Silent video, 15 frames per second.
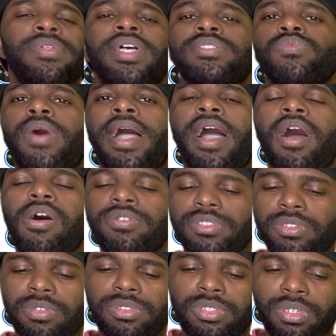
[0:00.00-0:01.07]
That's why I
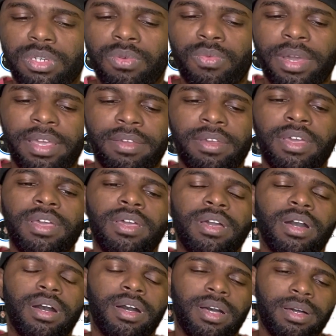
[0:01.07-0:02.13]
also took away
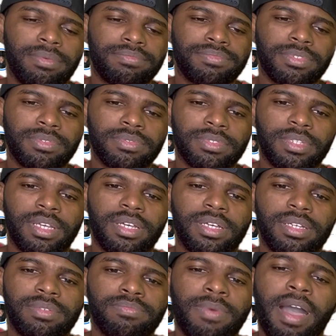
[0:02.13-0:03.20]

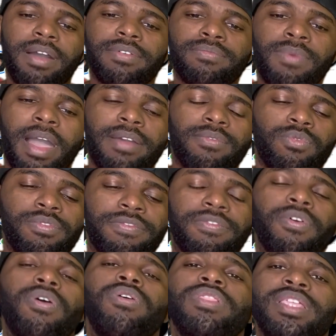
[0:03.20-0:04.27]
my
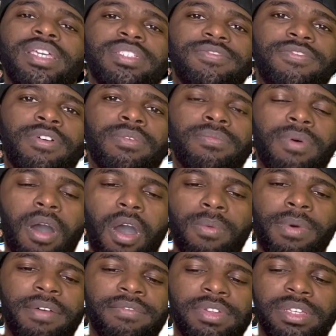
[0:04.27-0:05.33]
referral links from all
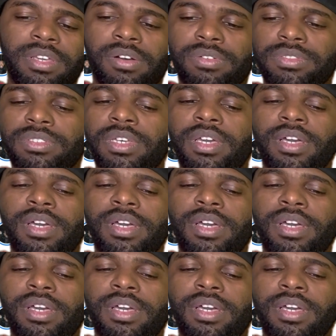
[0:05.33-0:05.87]
my videos